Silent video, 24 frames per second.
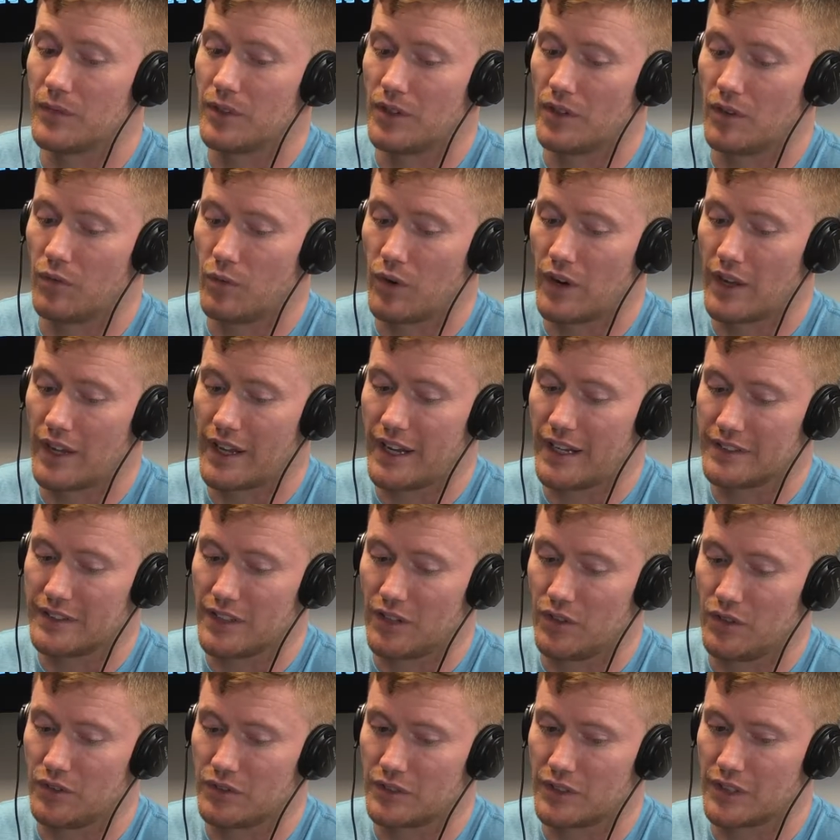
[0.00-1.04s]
of the guys that
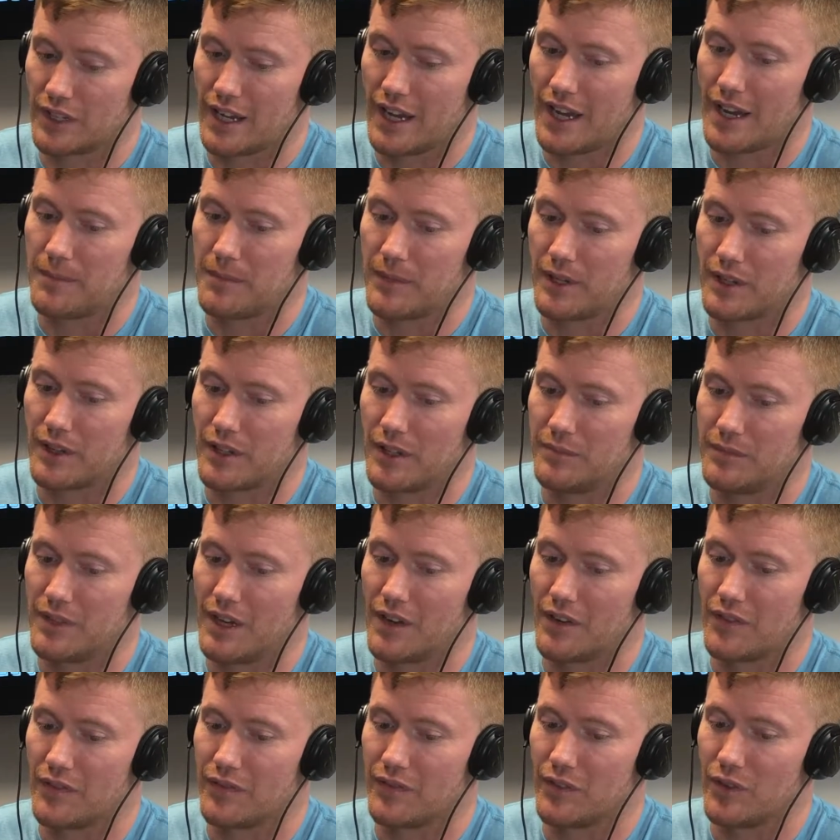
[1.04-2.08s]
owns a comedy club
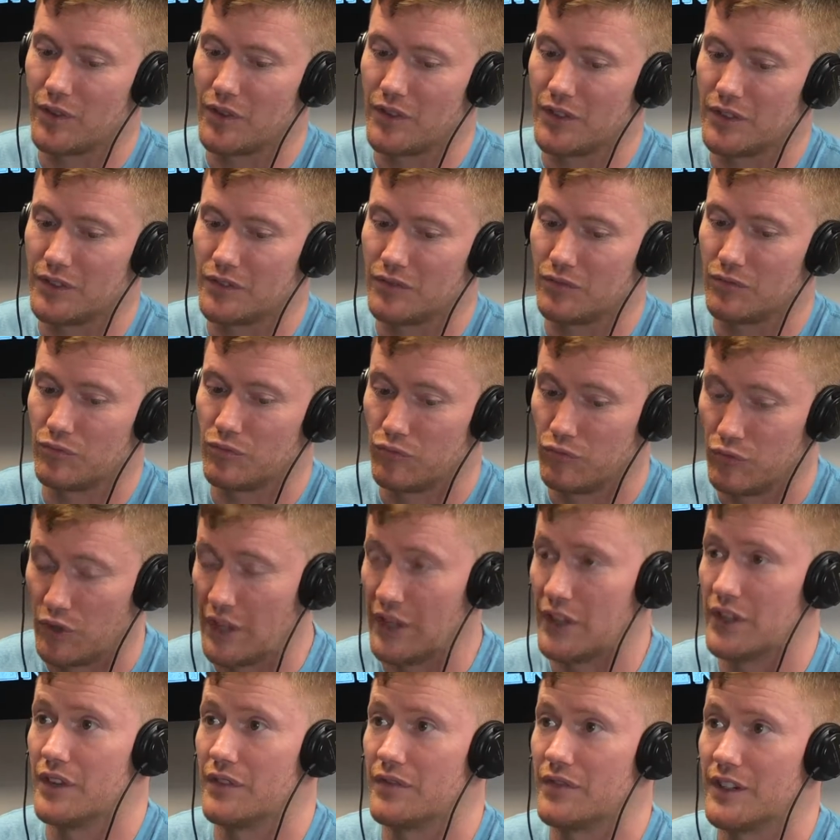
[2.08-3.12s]
down in Florida is
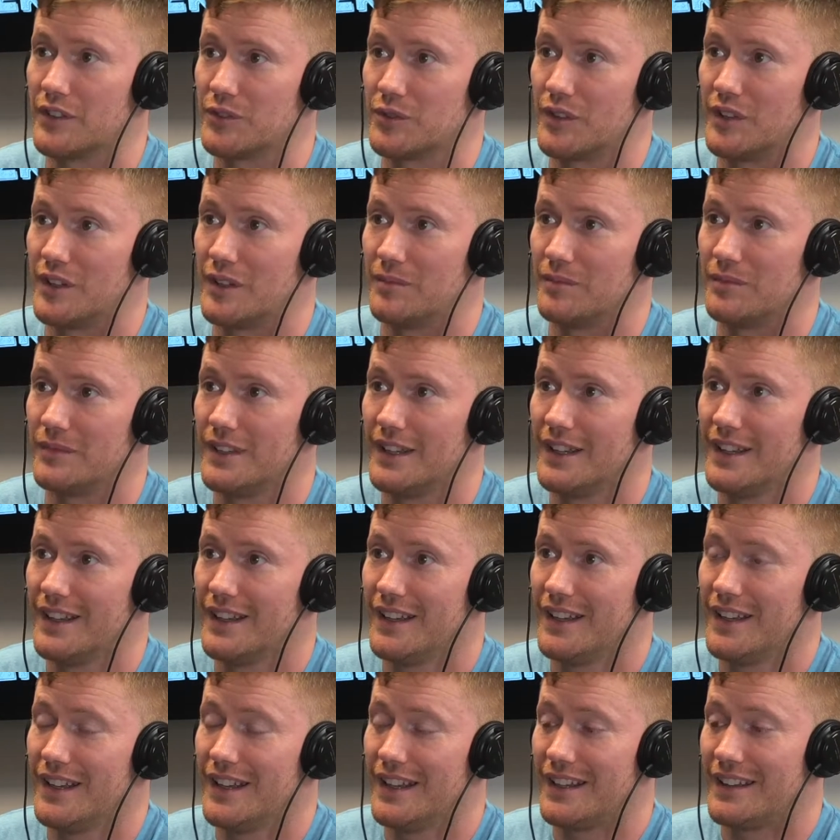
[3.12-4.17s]
really good friends with him.
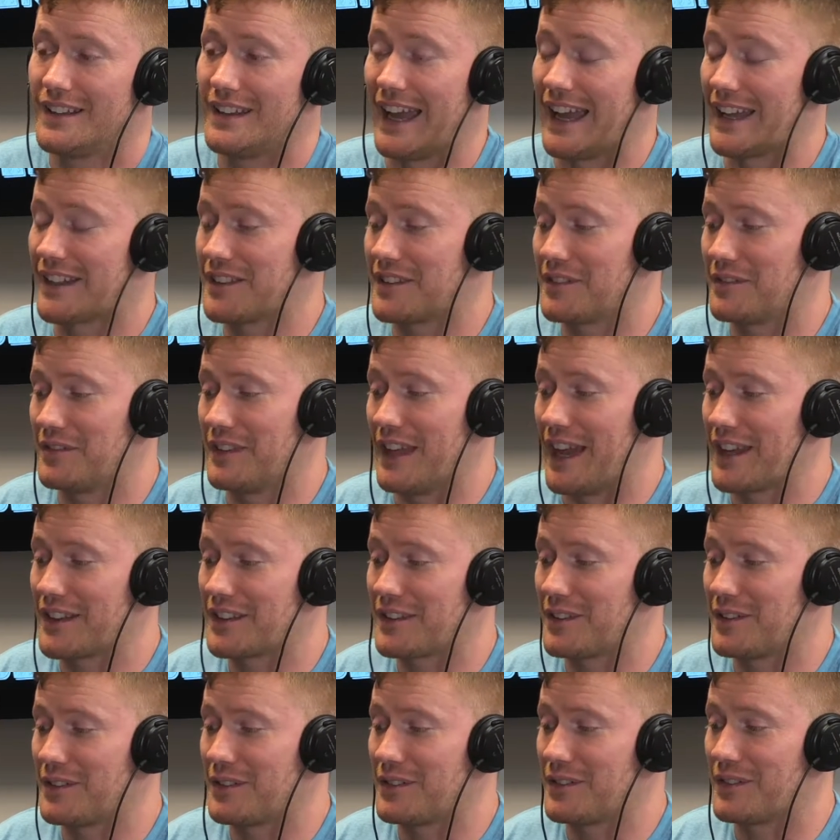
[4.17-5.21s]
Not
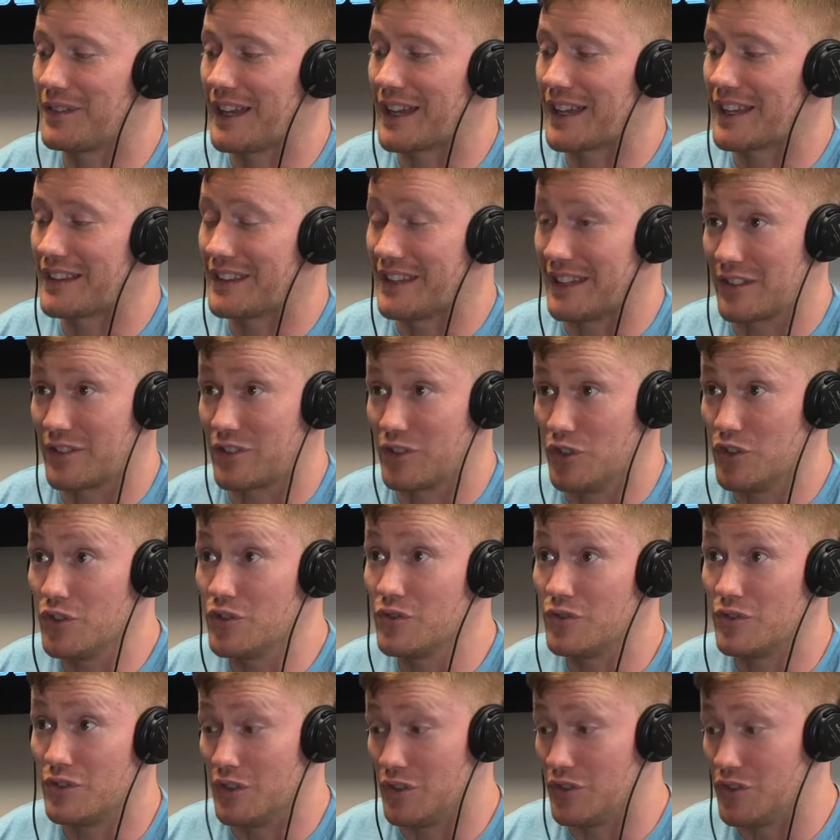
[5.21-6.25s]

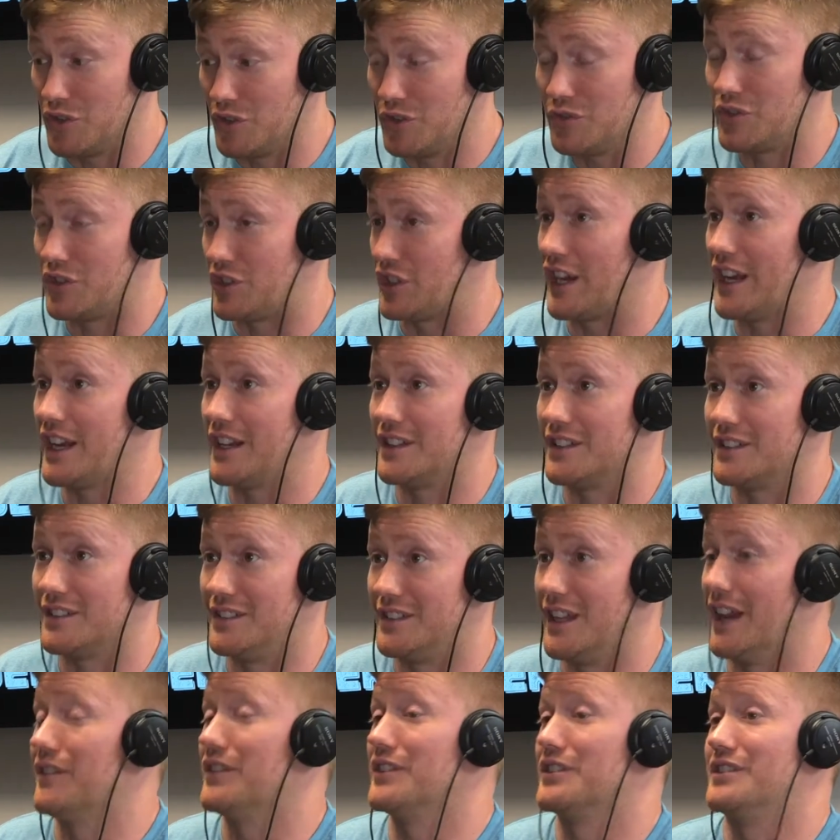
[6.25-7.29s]
the dude Shane is
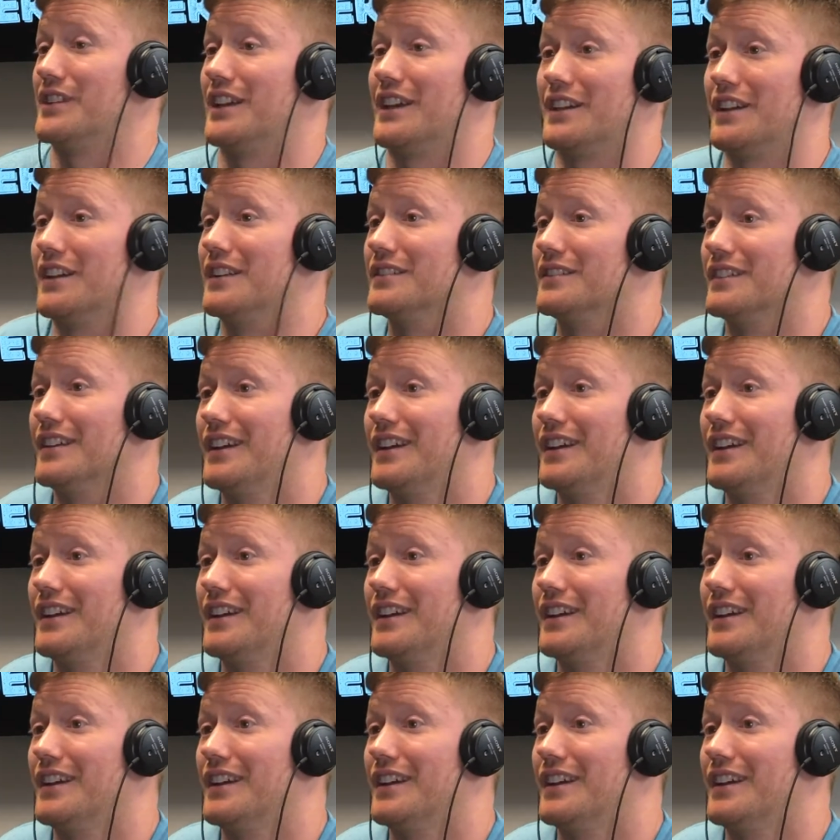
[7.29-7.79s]
devastated.